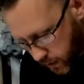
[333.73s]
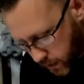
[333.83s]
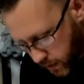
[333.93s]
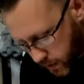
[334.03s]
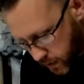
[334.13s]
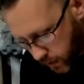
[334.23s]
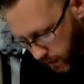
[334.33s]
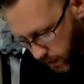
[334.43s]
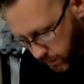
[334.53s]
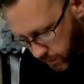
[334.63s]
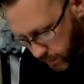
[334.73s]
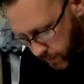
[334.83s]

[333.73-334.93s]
until I'm